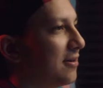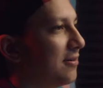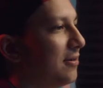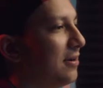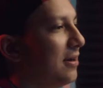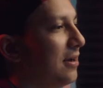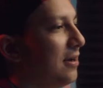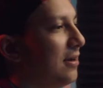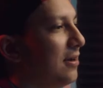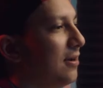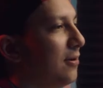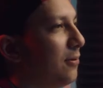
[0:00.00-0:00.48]
of
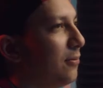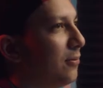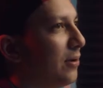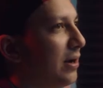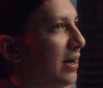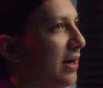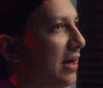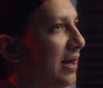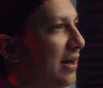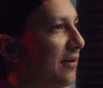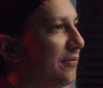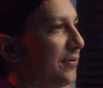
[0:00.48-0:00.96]

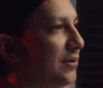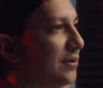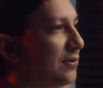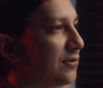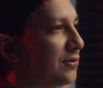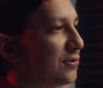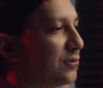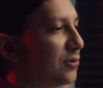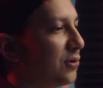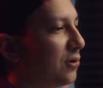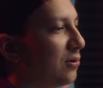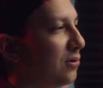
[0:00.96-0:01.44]
why I
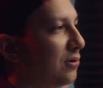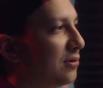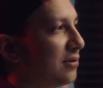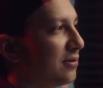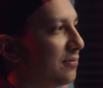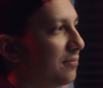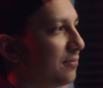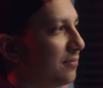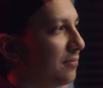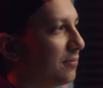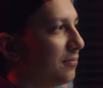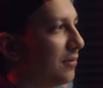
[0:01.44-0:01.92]
haven't told
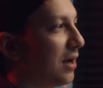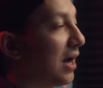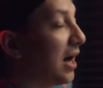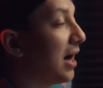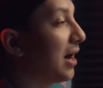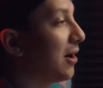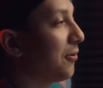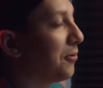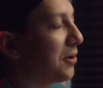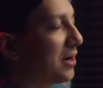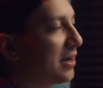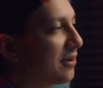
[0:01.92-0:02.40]
them
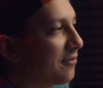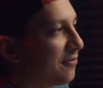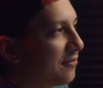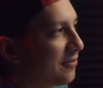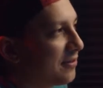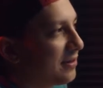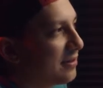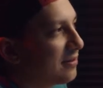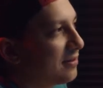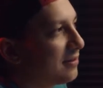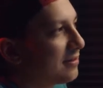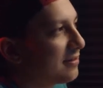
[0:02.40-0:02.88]
how I
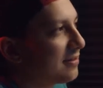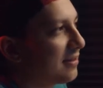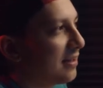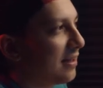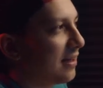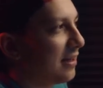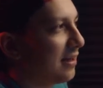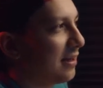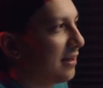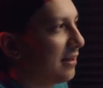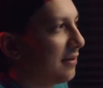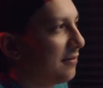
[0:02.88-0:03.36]
feel.
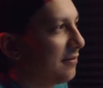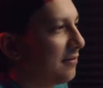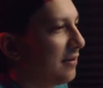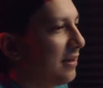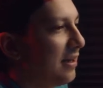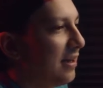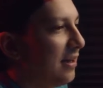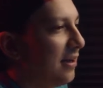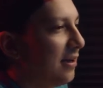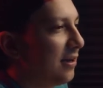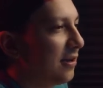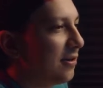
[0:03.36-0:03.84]

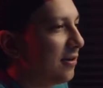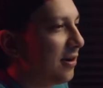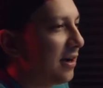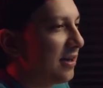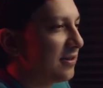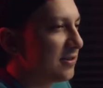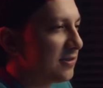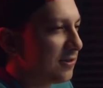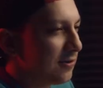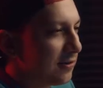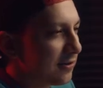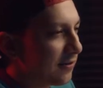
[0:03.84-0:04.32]

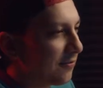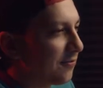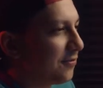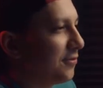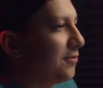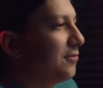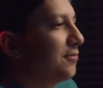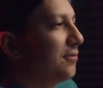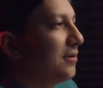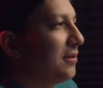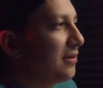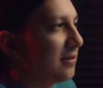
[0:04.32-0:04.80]
I told a
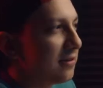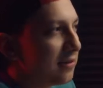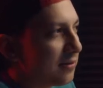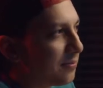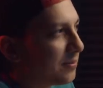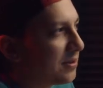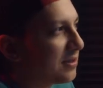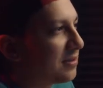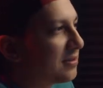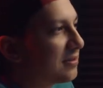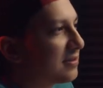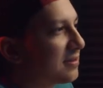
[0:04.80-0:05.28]
few a little
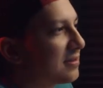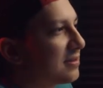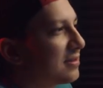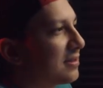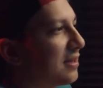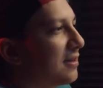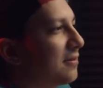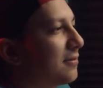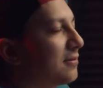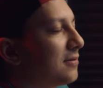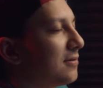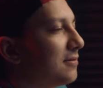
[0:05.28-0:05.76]
bit.
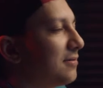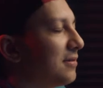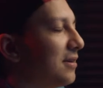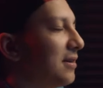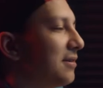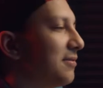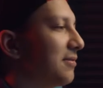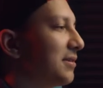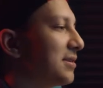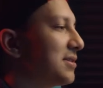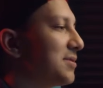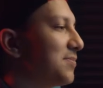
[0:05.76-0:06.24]

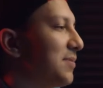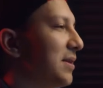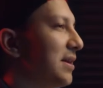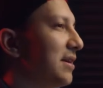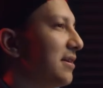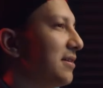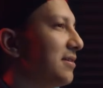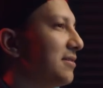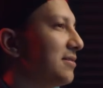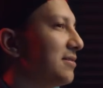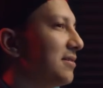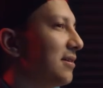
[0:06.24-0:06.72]
I've
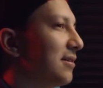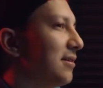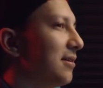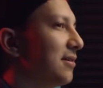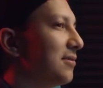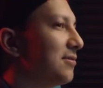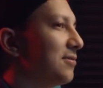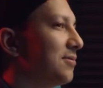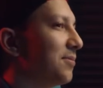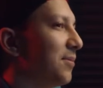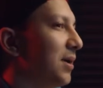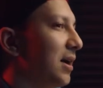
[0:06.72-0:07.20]
explained a
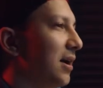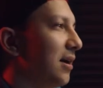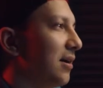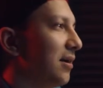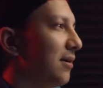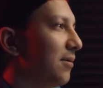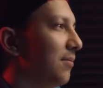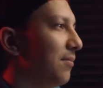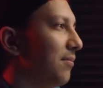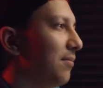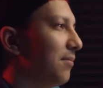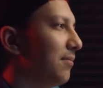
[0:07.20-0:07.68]
lot to
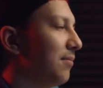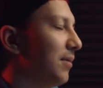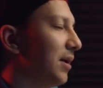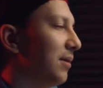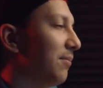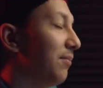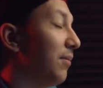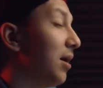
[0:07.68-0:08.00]
my